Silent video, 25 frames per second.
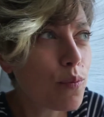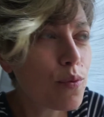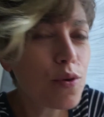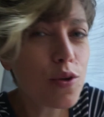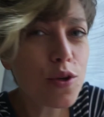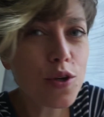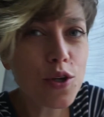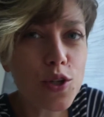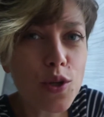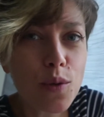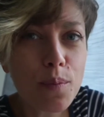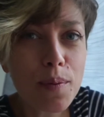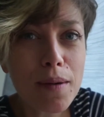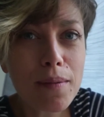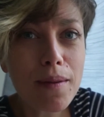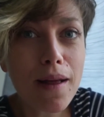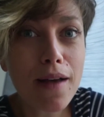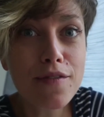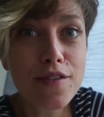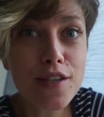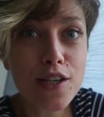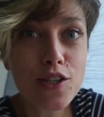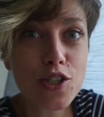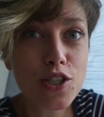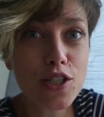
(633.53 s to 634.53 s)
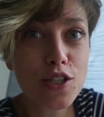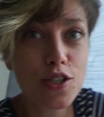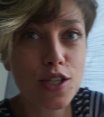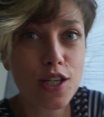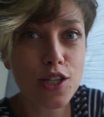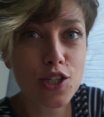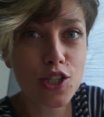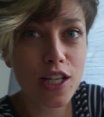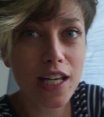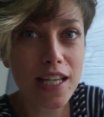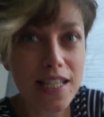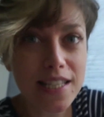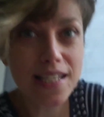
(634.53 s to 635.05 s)
You know, people have such
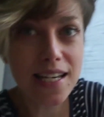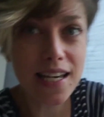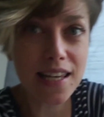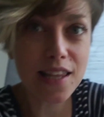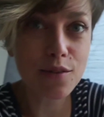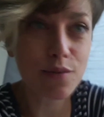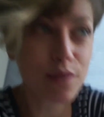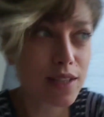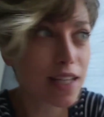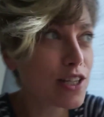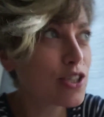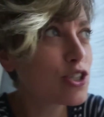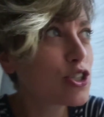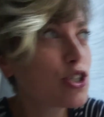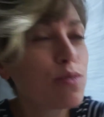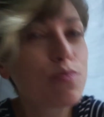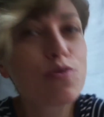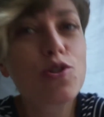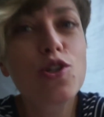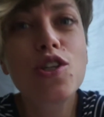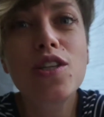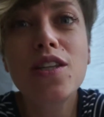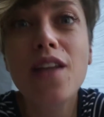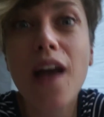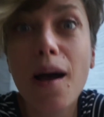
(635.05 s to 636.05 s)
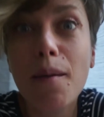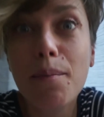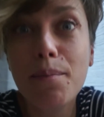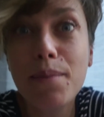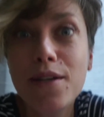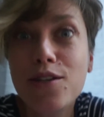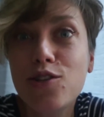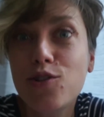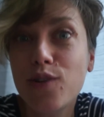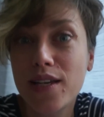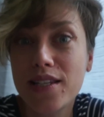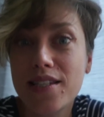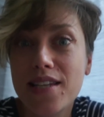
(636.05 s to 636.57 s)
an idea that relationships should not be
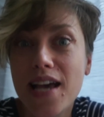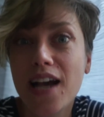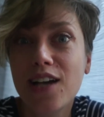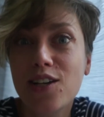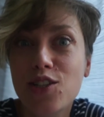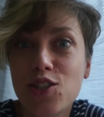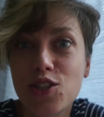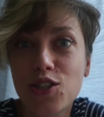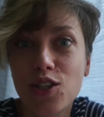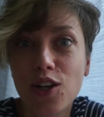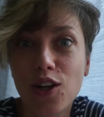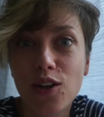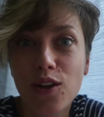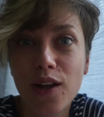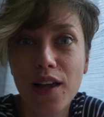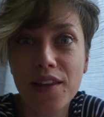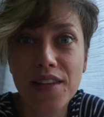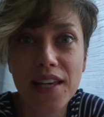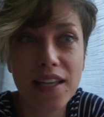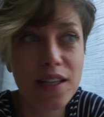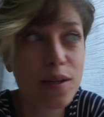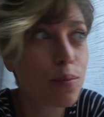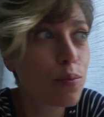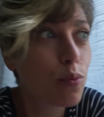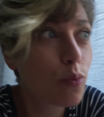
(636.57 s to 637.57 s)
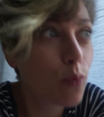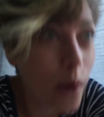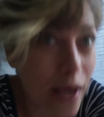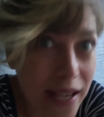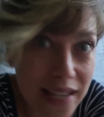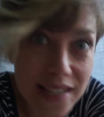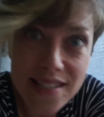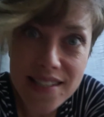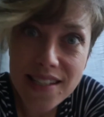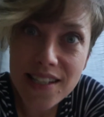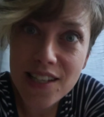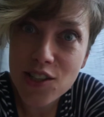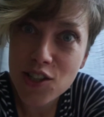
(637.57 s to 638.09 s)
transactional, and they end up
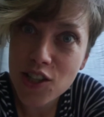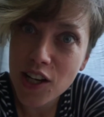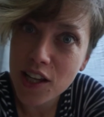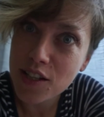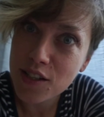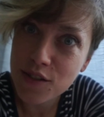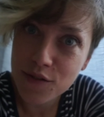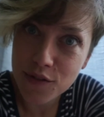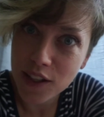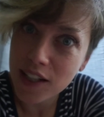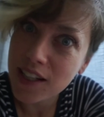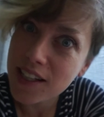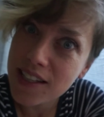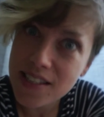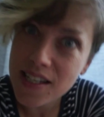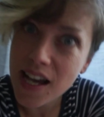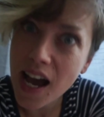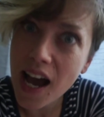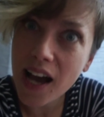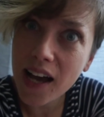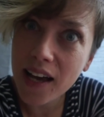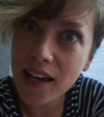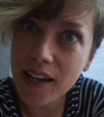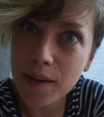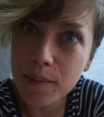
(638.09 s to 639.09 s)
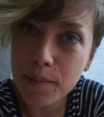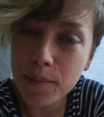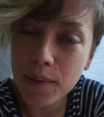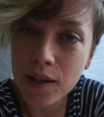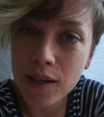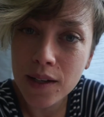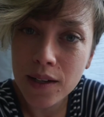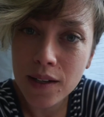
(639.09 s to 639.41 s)
wasting each other's fucking time.